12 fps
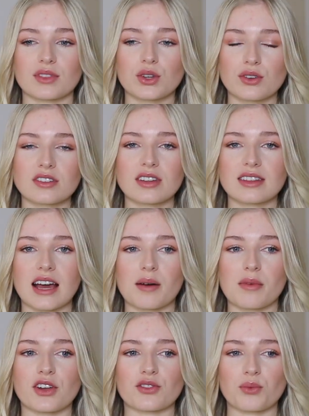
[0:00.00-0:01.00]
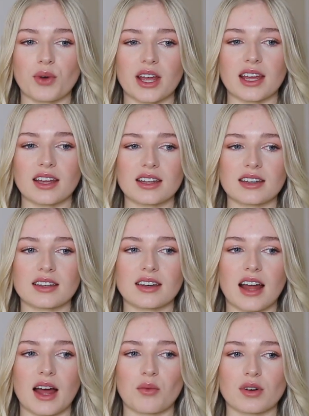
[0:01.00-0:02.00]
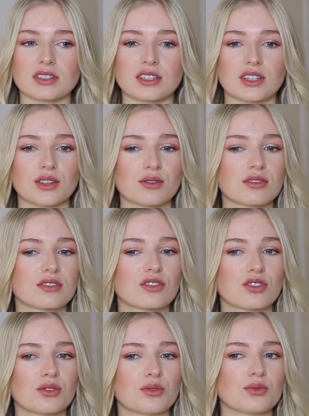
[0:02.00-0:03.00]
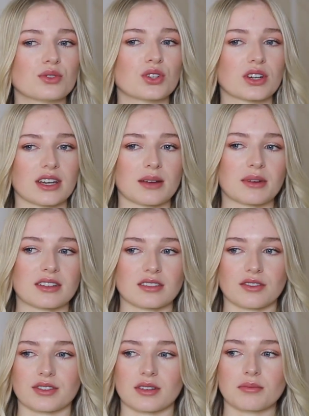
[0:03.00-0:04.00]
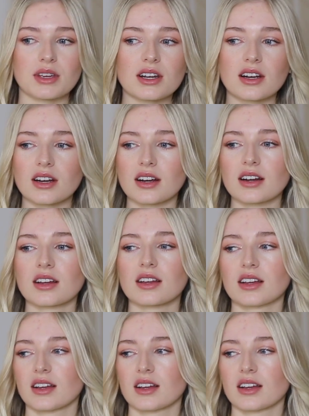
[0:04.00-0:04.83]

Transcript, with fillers: Losing that much weight, I wasn't used to looking at myself in the mirror